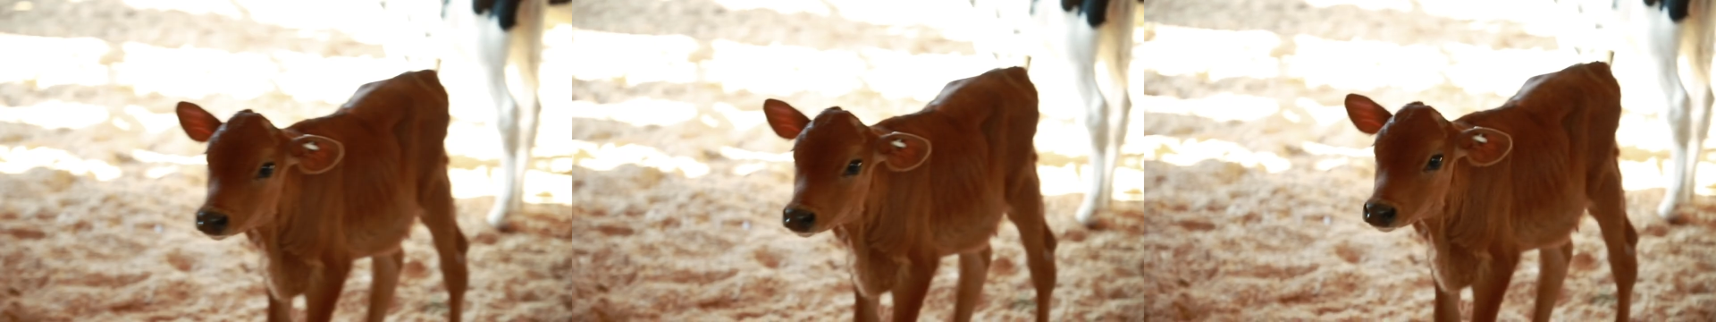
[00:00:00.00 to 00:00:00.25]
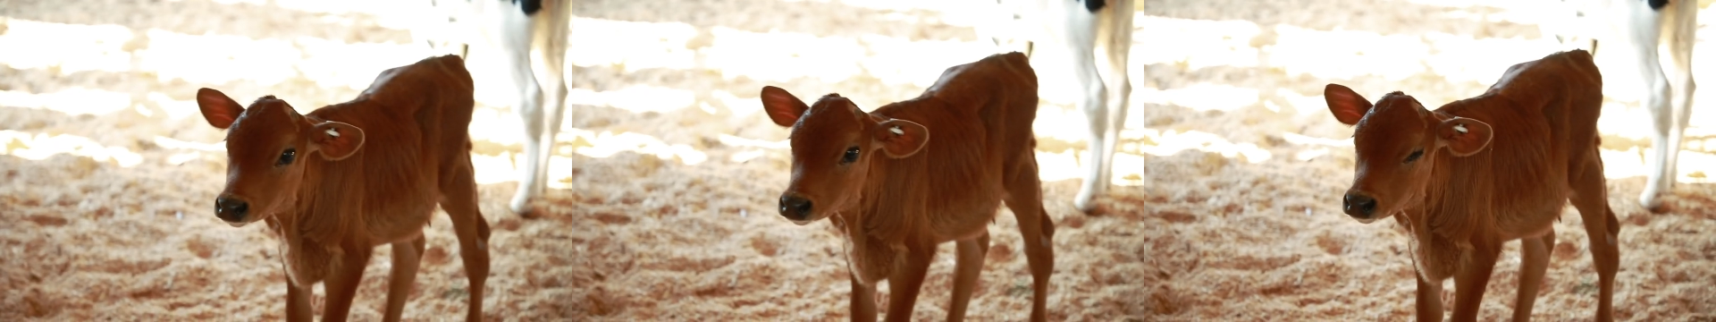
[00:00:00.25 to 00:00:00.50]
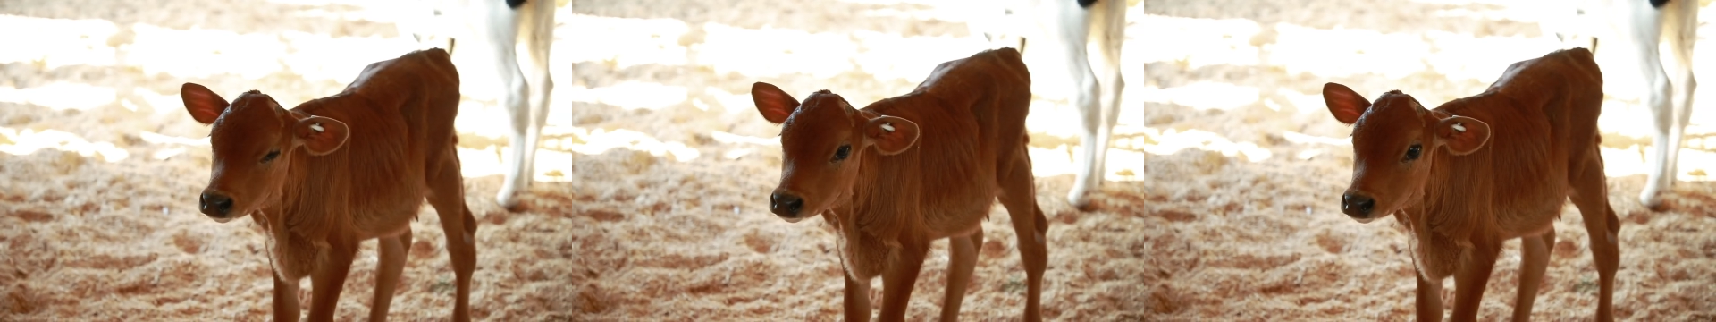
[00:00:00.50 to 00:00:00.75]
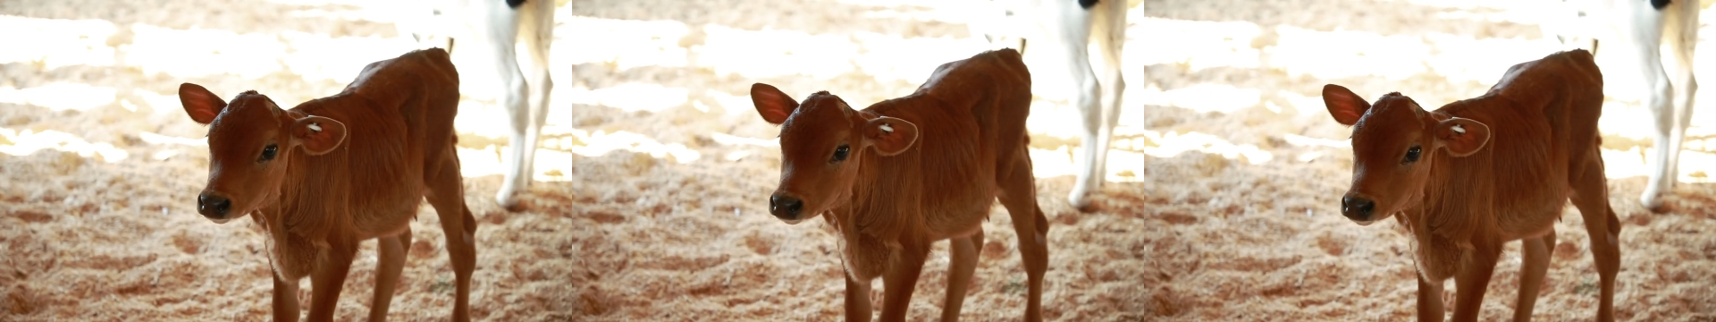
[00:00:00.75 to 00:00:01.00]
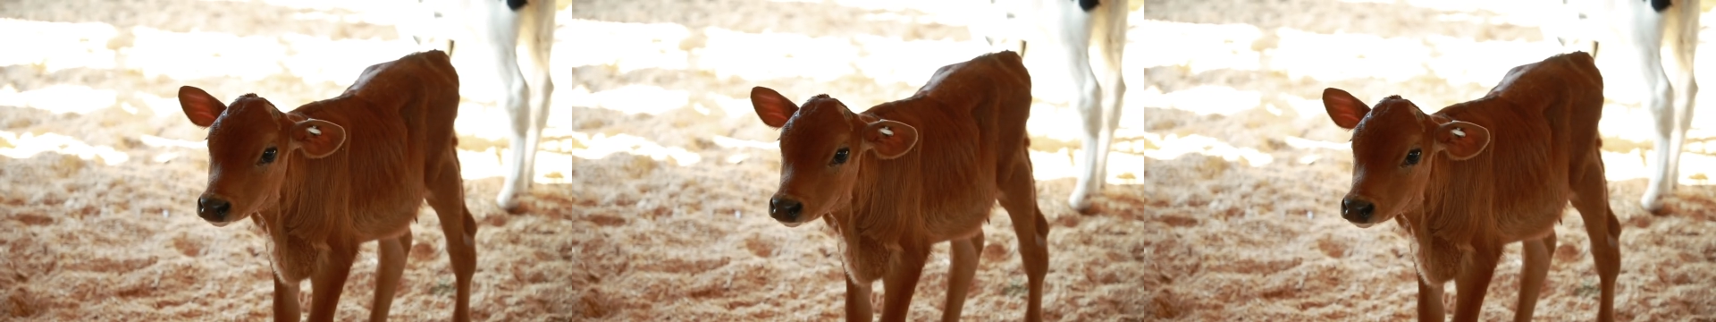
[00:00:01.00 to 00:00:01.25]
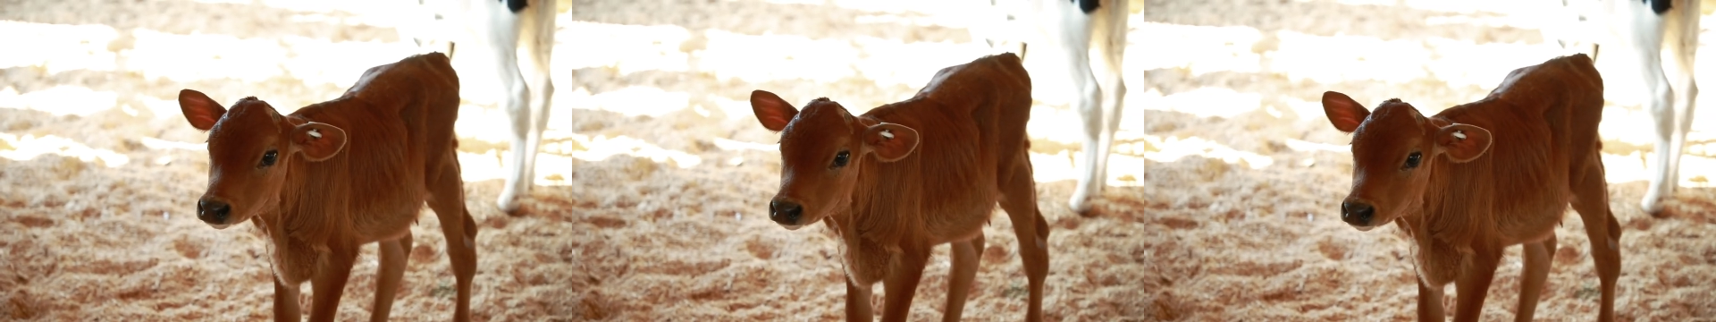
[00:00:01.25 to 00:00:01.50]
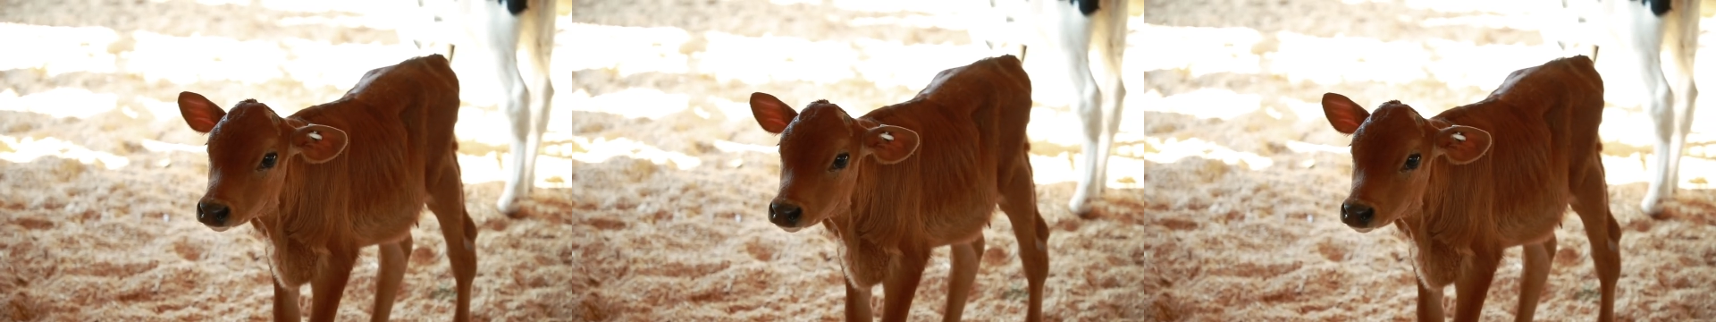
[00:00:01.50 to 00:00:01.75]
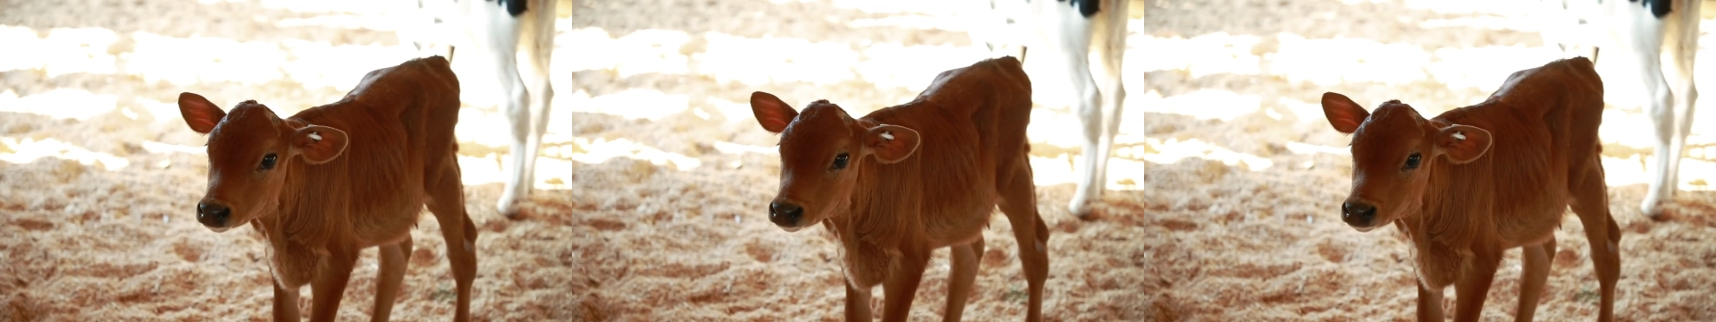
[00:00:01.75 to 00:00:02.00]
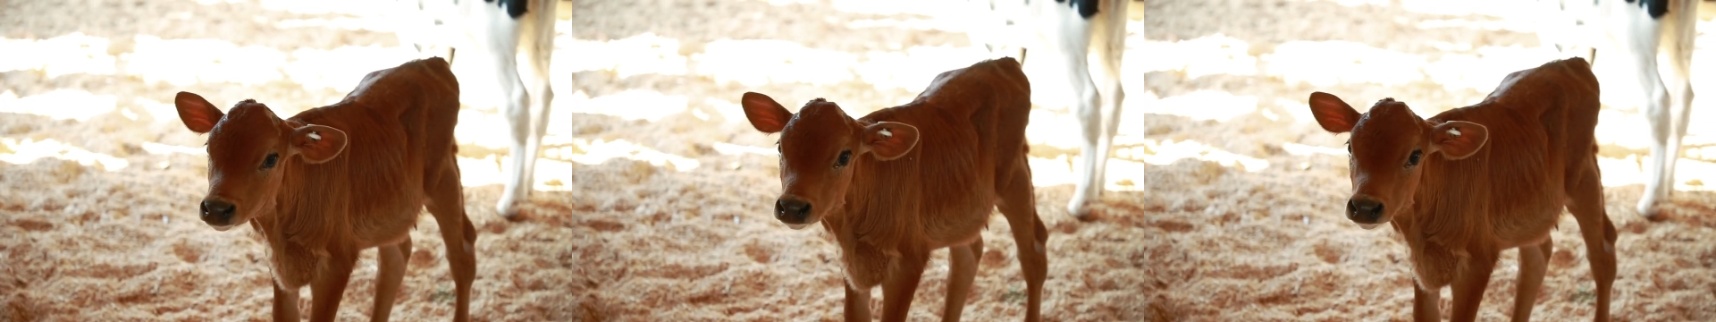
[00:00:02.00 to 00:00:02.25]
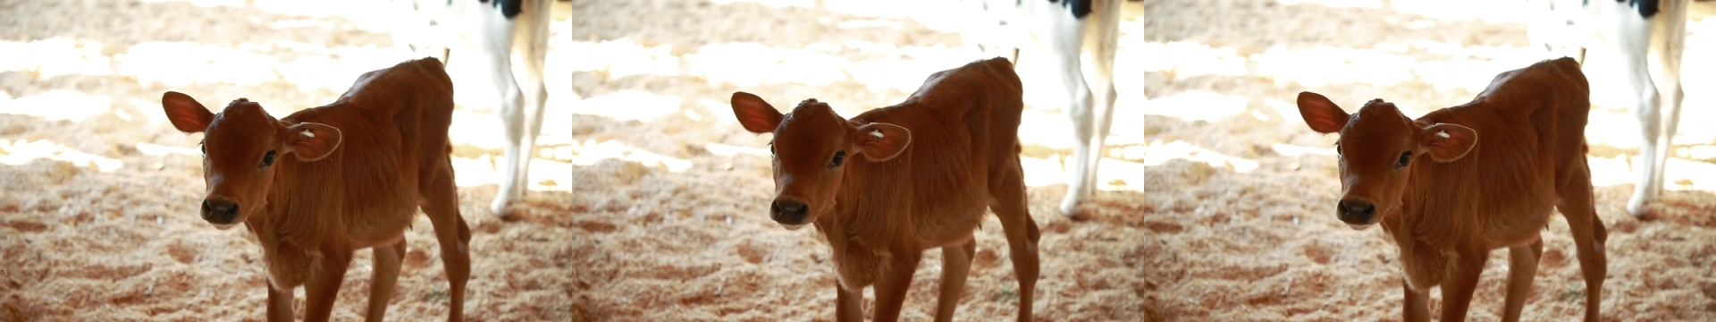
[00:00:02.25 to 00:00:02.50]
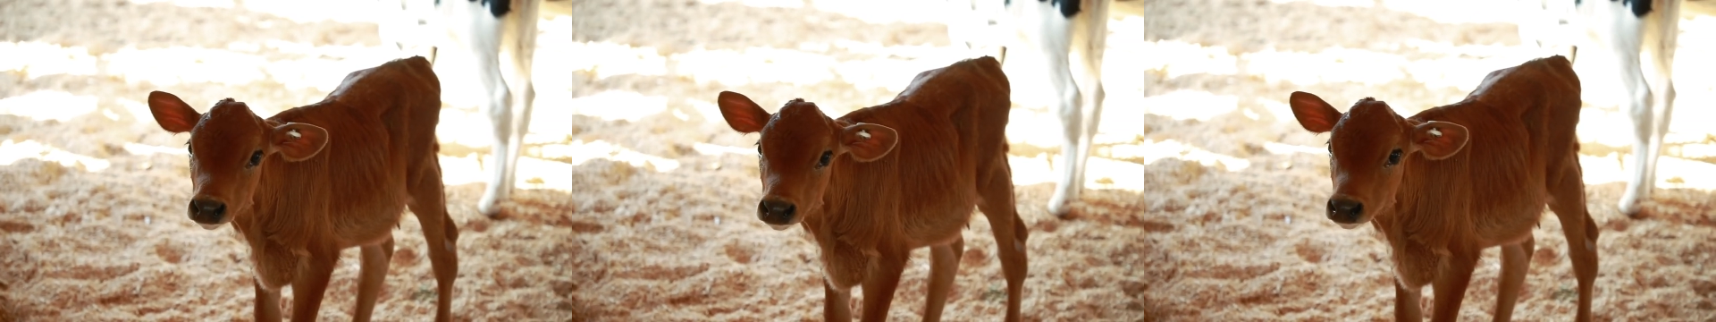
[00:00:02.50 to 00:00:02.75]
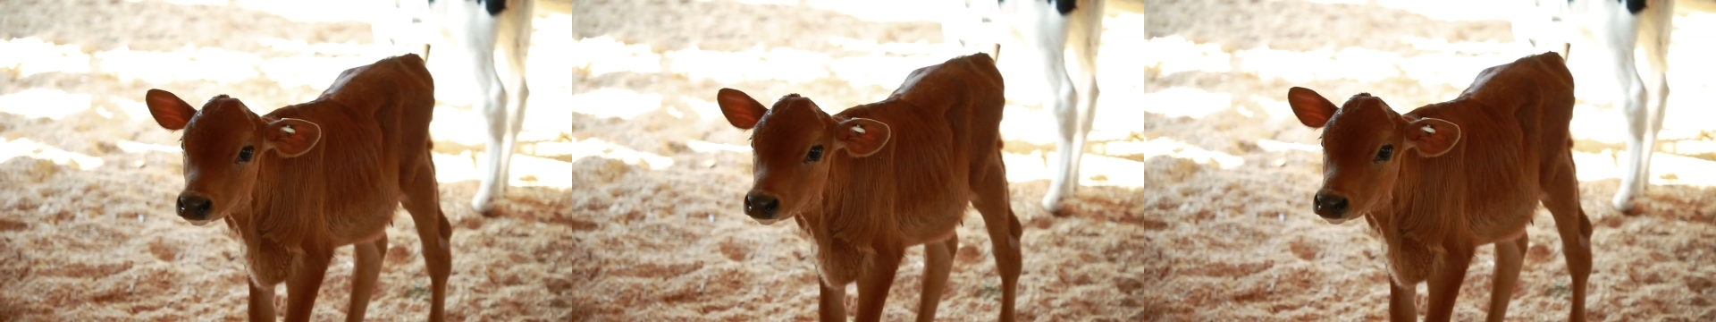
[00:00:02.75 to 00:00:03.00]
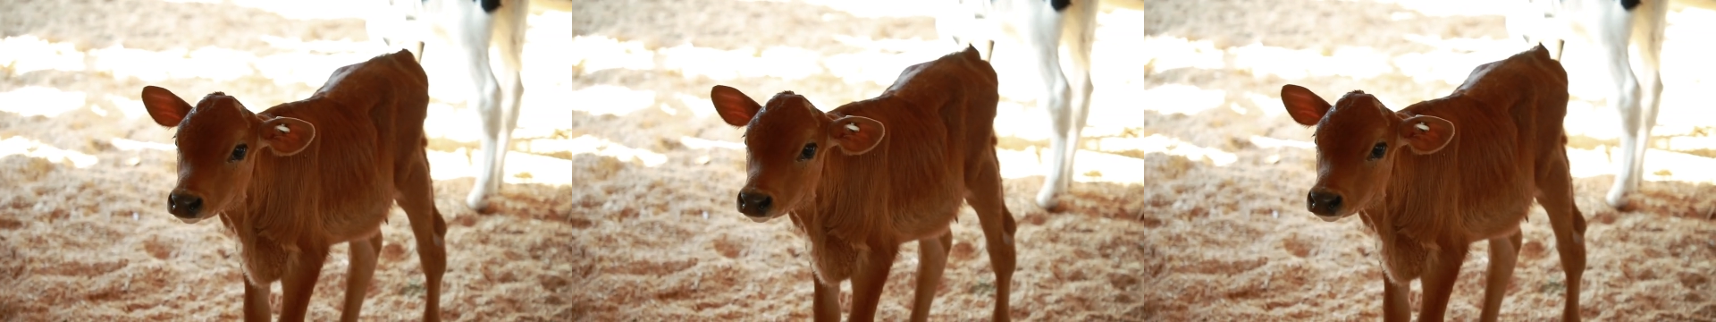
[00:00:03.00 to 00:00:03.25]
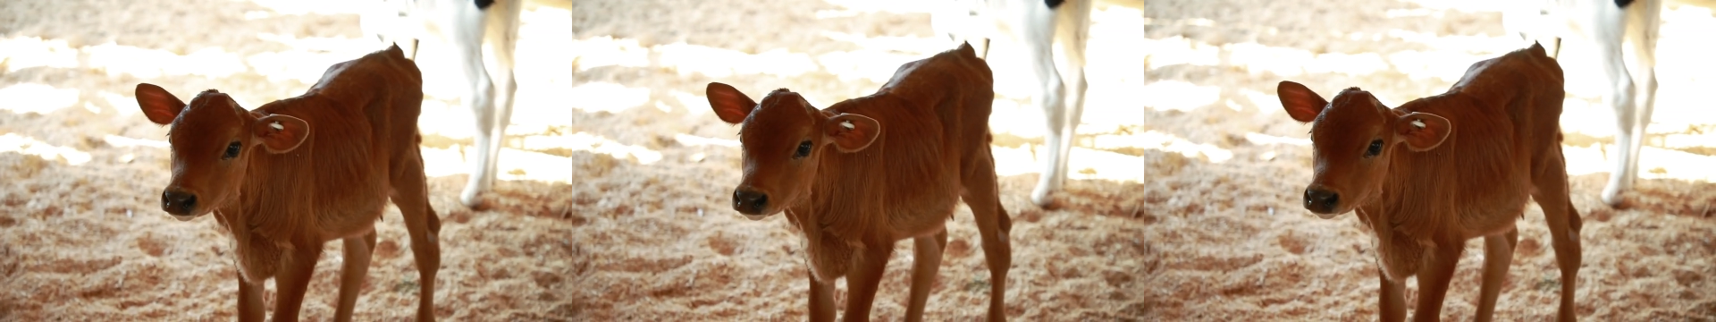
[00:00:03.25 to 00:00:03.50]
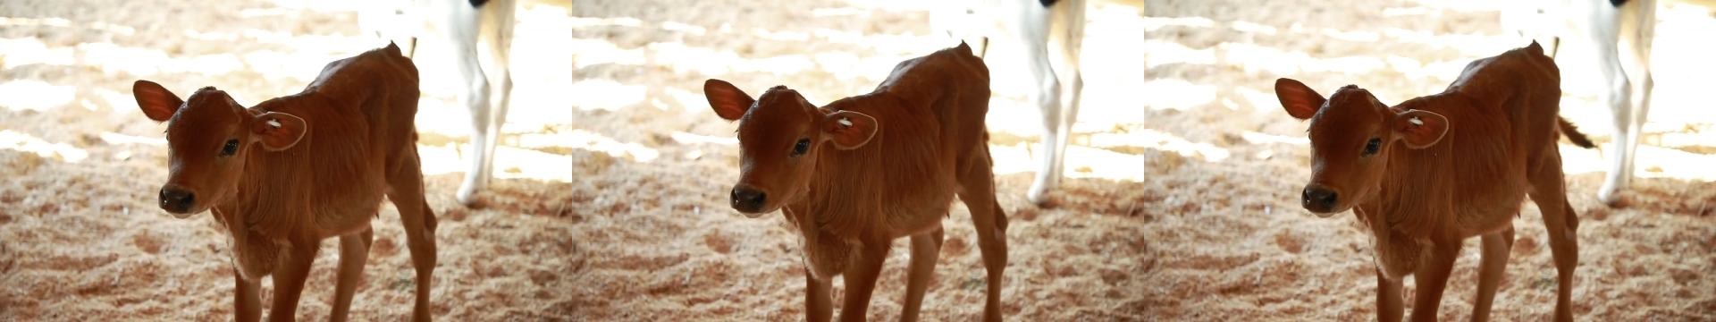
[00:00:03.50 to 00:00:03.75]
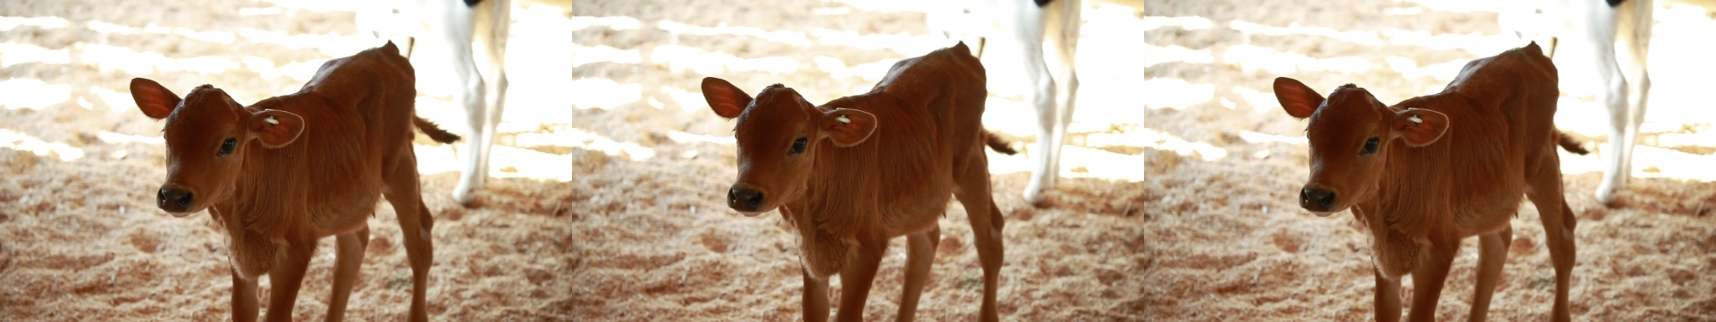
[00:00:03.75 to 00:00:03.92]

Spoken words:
(no speaker visible)